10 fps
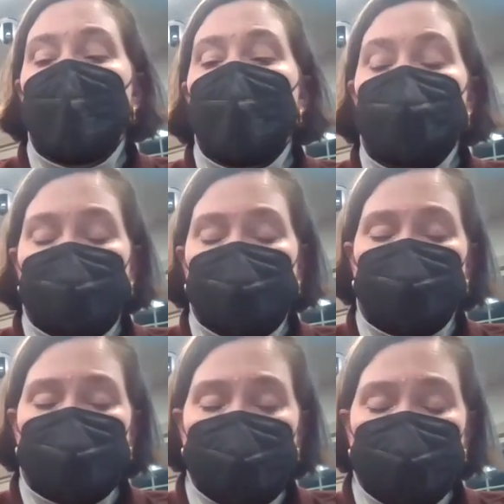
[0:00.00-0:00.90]

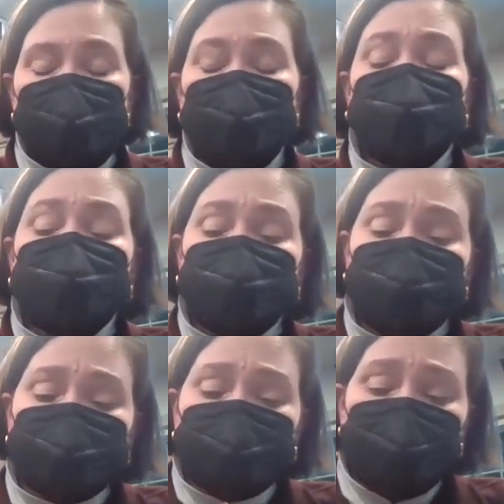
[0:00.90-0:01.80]
executive session,
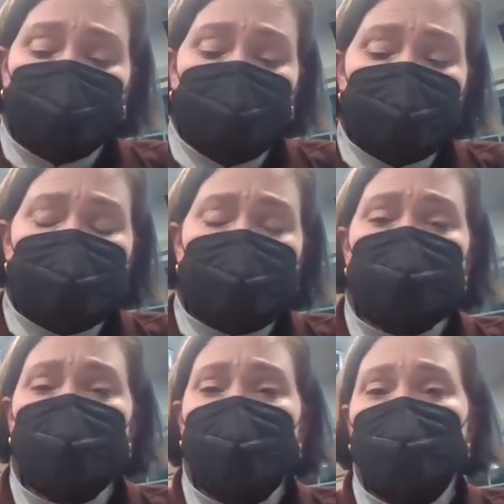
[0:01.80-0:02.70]
is because
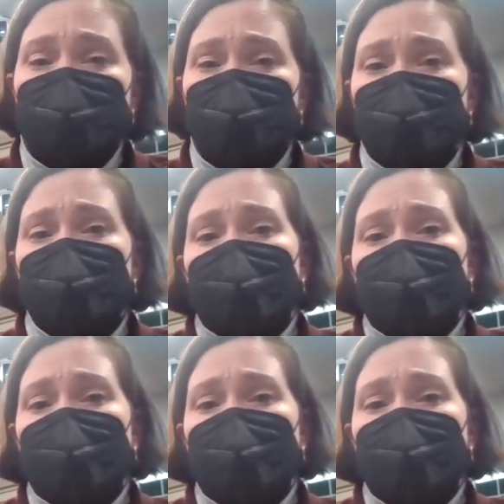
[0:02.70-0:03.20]
you get much better